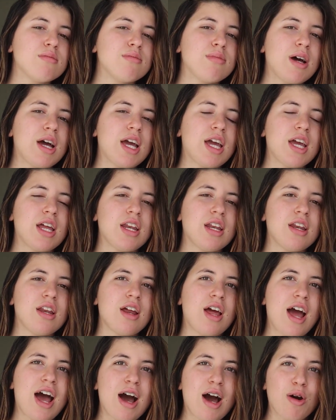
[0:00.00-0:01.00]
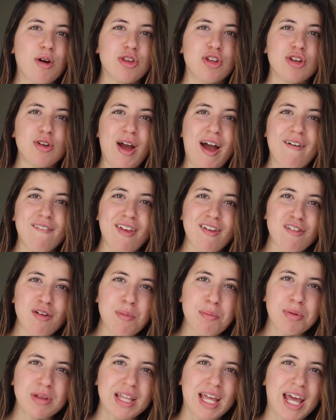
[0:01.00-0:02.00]
but do you have to
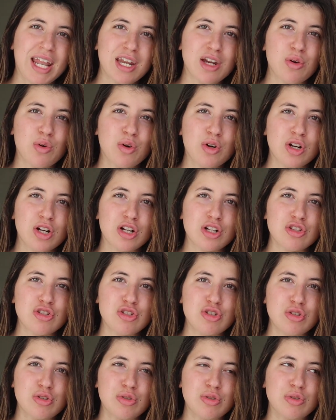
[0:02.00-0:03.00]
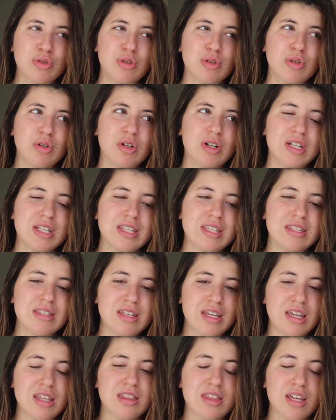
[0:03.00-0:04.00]
have a plan in order to
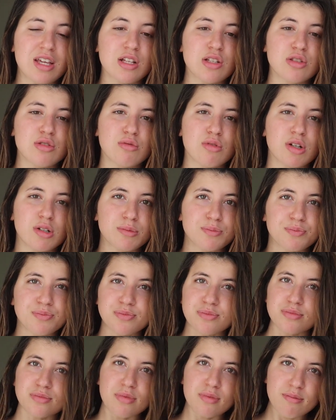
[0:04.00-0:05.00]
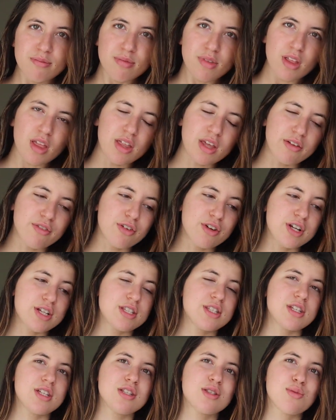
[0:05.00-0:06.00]
see things through? Like for
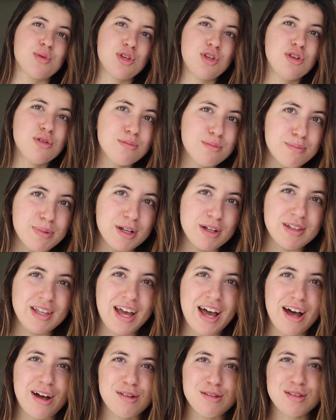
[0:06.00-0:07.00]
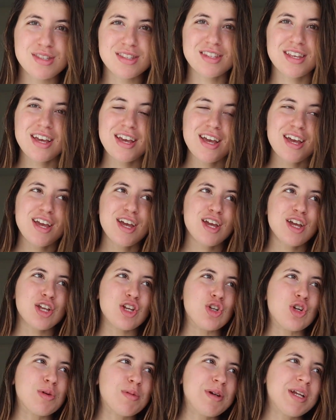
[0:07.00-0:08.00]
instance, when you build a house,
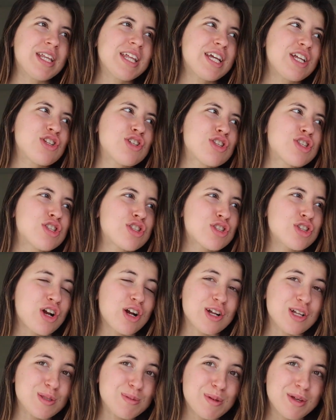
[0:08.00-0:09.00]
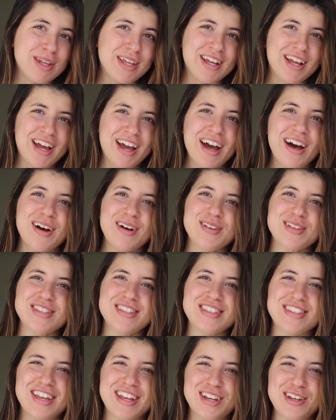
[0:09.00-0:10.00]
nobody like just starts building a house.
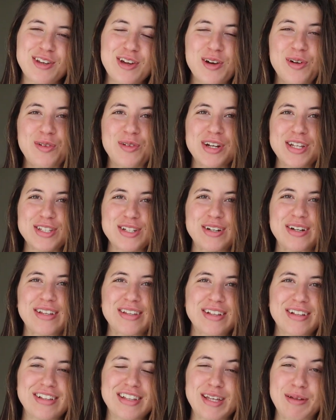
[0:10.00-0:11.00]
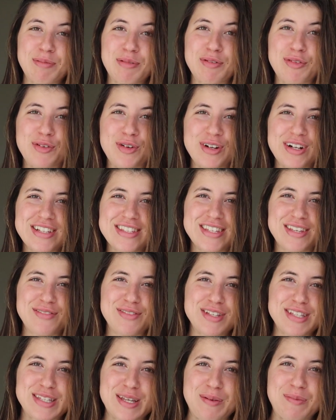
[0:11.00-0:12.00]
They know what it's gonna look like before it's
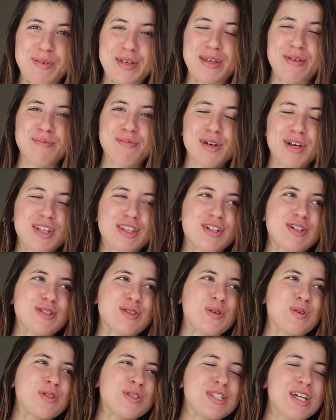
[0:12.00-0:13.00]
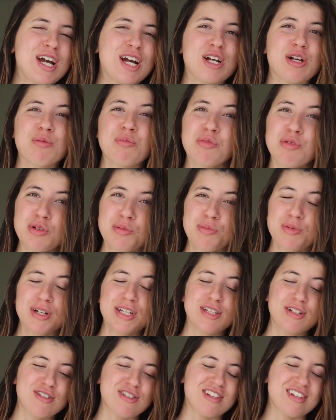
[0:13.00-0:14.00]
even done being built. There's an entire
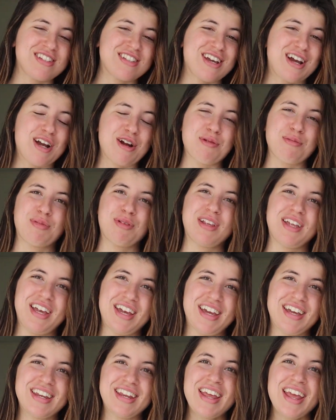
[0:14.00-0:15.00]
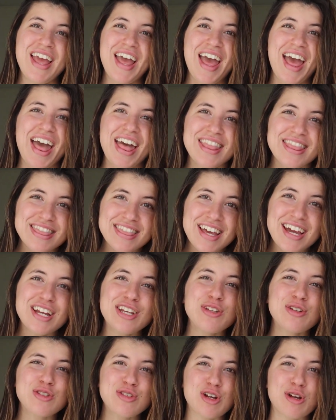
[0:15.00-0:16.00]
blueprint, there's an entire plan, and
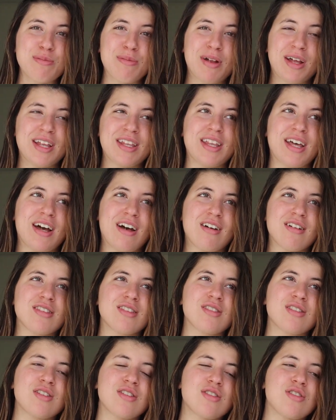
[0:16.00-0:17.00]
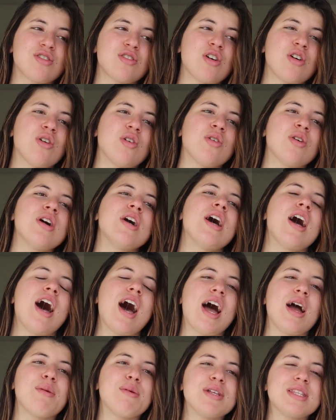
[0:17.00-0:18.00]
then you start building the house. So
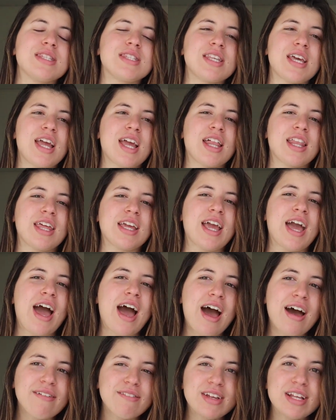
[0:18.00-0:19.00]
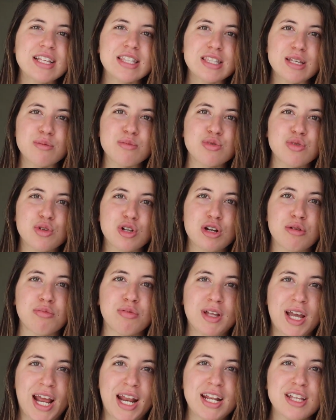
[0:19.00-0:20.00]
I would say like having some sort of
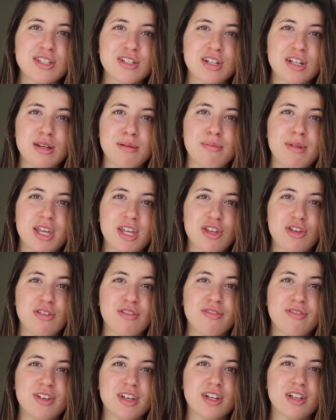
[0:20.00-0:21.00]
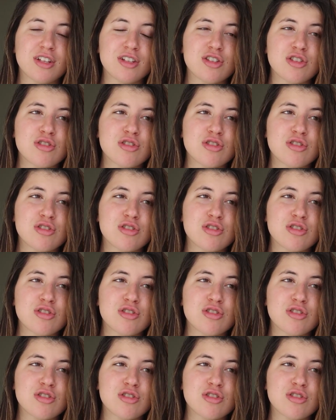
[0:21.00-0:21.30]
plan is gonna make you feel